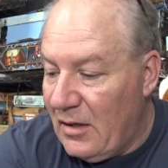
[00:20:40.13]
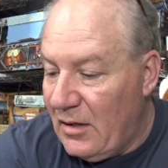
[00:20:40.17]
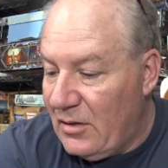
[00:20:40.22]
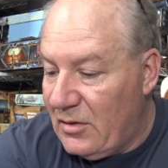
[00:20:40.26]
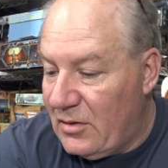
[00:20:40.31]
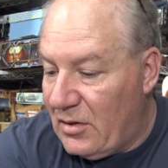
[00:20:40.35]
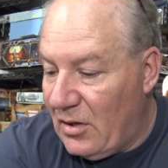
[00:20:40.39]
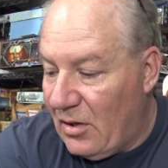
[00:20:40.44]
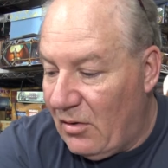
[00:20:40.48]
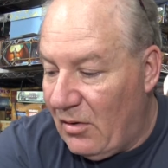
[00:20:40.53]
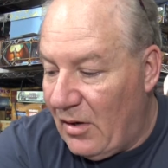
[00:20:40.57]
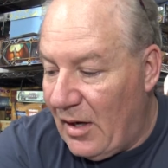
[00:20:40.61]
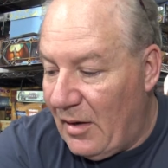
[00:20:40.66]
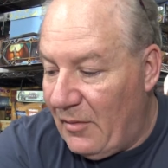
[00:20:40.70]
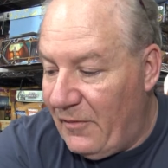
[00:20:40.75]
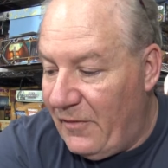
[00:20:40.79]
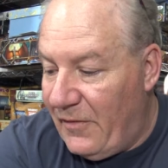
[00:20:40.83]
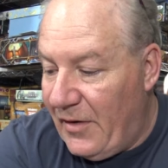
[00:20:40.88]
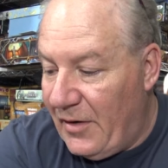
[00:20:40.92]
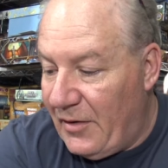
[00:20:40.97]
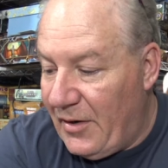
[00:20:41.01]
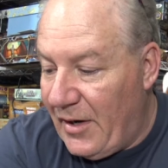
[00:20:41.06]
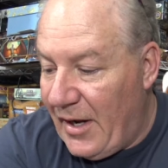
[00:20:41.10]
So I'm
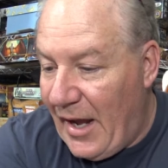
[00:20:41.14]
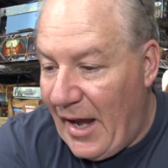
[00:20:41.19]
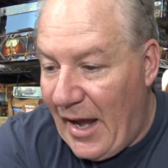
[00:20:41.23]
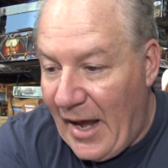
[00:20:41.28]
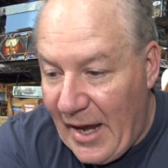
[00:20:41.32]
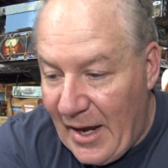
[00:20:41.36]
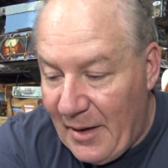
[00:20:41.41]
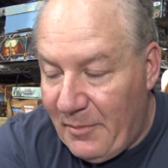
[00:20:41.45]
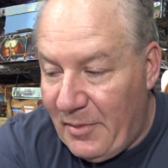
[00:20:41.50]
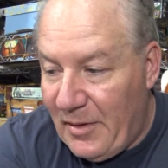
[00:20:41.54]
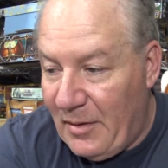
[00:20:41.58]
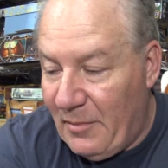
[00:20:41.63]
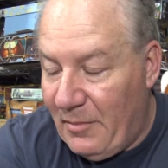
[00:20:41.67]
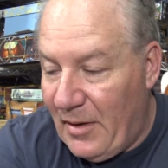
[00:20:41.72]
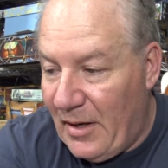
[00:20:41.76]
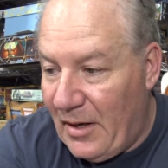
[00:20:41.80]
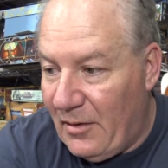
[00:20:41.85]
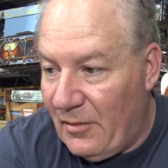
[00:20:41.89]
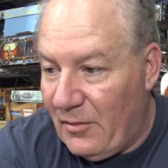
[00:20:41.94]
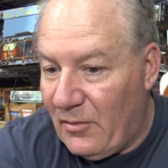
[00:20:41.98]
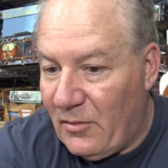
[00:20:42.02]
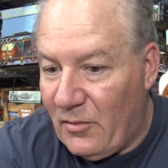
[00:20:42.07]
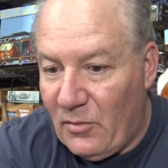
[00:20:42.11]
very happy
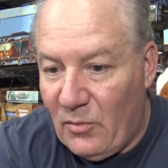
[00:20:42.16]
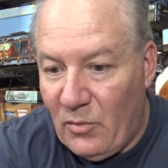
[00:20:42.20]
about